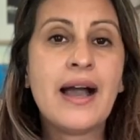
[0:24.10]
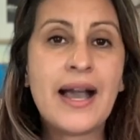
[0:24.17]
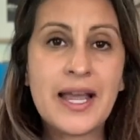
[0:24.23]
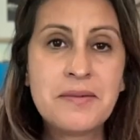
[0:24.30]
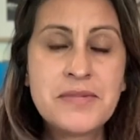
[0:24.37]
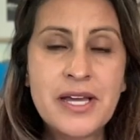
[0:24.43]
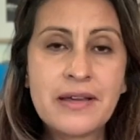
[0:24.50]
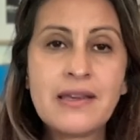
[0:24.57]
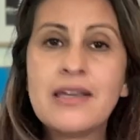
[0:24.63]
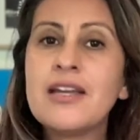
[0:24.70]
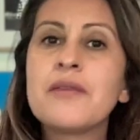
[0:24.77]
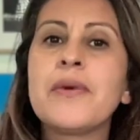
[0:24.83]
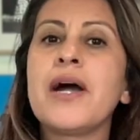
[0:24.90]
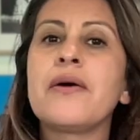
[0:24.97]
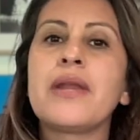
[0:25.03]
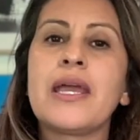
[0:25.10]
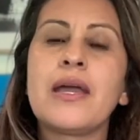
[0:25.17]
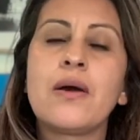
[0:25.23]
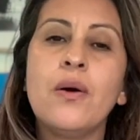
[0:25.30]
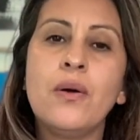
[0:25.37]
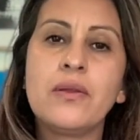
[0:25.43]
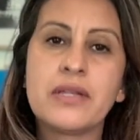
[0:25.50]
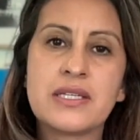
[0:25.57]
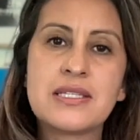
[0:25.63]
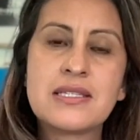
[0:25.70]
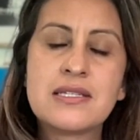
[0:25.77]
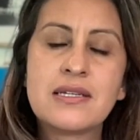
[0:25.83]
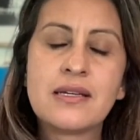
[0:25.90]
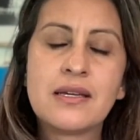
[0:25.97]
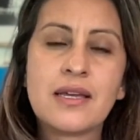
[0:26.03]
I'm talking about a
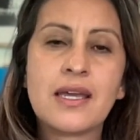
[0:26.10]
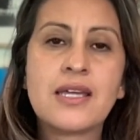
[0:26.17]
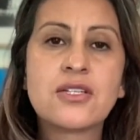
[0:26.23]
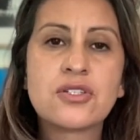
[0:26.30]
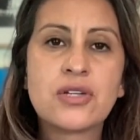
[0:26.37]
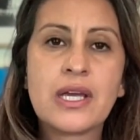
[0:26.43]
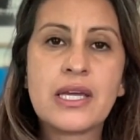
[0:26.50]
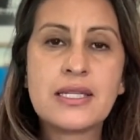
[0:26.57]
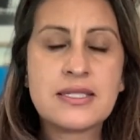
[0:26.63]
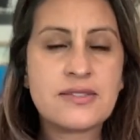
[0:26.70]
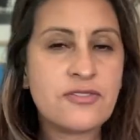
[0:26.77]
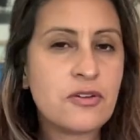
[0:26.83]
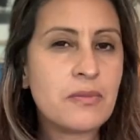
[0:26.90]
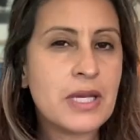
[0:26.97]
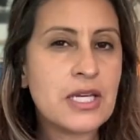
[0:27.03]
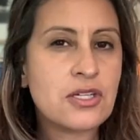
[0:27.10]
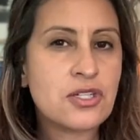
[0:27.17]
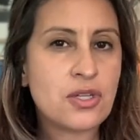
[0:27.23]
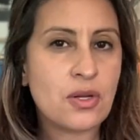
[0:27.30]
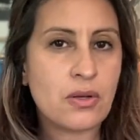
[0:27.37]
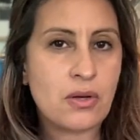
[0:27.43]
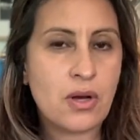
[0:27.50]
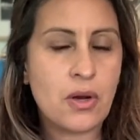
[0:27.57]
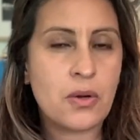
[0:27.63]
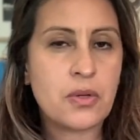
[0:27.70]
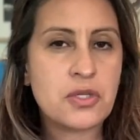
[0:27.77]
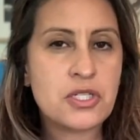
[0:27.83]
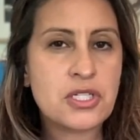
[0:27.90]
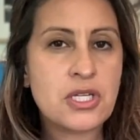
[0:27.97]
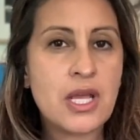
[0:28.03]
holistic and transformational
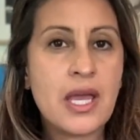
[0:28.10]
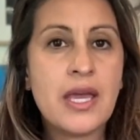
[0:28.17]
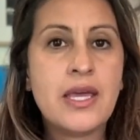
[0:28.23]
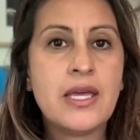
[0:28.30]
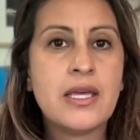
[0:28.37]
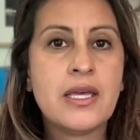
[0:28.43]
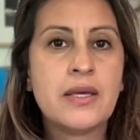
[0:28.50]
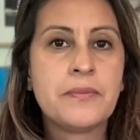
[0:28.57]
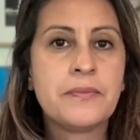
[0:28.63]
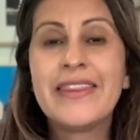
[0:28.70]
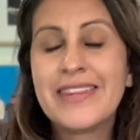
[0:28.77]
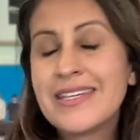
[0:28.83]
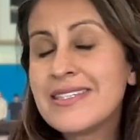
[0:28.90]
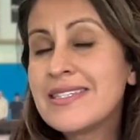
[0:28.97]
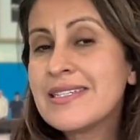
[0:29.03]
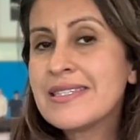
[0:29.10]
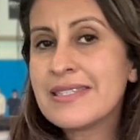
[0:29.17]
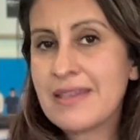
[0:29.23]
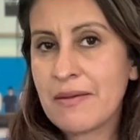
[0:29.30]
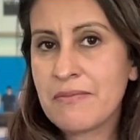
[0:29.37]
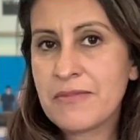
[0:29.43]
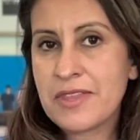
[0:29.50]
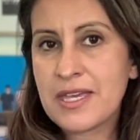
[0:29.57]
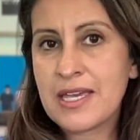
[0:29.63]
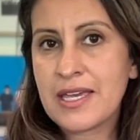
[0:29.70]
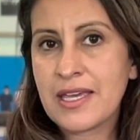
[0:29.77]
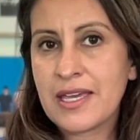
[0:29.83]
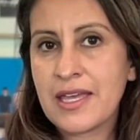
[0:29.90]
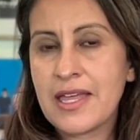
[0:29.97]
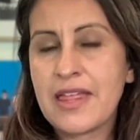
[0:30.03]
coach. This is
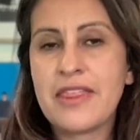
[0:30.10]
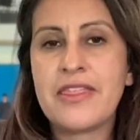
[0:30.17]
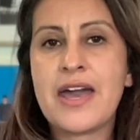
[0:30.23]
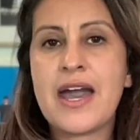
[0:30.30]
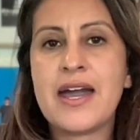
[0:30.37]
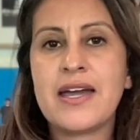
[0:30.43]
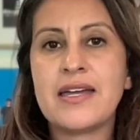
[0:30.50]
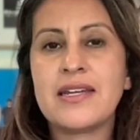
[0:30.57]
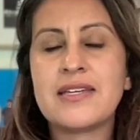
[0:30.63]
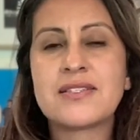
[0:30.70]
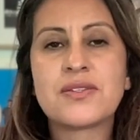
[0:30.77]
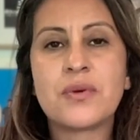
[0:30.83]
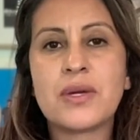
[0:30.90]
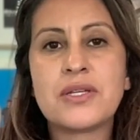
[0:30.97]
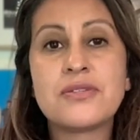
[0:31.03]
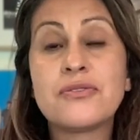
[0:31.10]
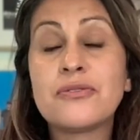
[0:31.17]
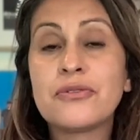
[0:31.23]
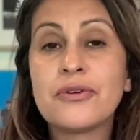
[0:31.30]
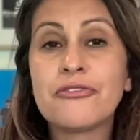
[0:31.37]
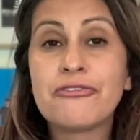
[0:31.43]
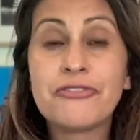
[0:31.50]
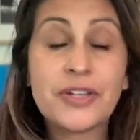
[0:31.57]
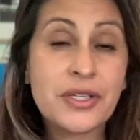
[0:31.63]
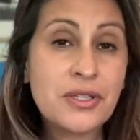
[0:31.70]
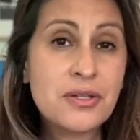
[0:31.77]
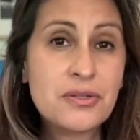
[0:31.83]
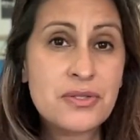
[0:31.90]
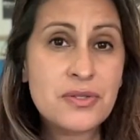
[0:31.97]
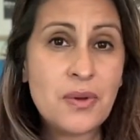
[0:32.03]
something that is going to fill
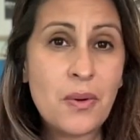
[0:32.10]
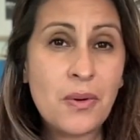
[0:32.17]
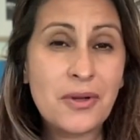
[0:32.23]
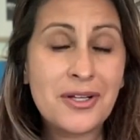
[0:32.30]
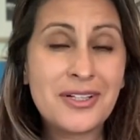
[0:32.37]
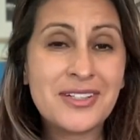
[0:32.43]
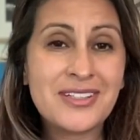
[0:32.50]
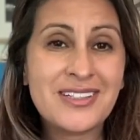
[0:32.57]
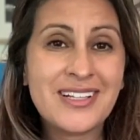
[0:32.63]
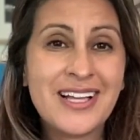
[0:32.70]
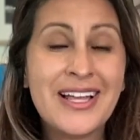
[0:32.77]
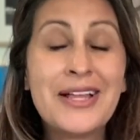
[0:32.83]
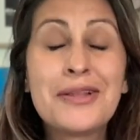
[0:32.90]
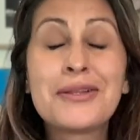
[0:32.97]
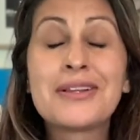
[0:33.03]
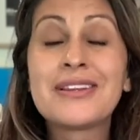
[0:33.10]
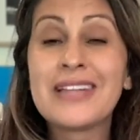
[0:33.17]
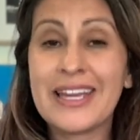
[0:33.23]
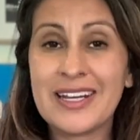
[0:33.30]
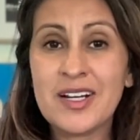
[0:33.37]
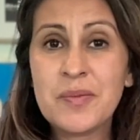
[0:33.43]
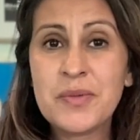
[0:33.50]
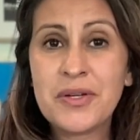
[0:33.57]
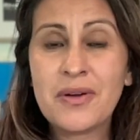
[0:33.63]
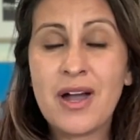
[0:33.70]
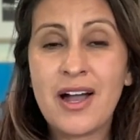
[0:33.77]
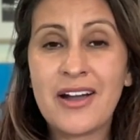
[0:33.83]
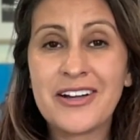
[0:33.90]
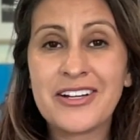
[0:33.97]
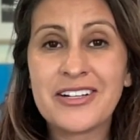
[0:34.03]
your soul, light up your
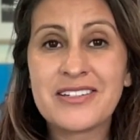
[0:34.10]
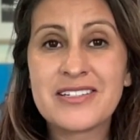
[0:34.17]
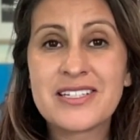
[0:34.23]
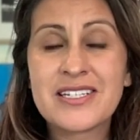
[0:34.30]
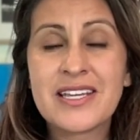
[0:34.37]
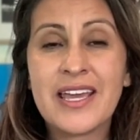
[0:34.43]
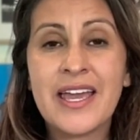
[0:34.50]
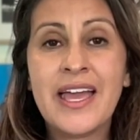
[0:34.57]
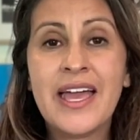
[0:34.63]
heart,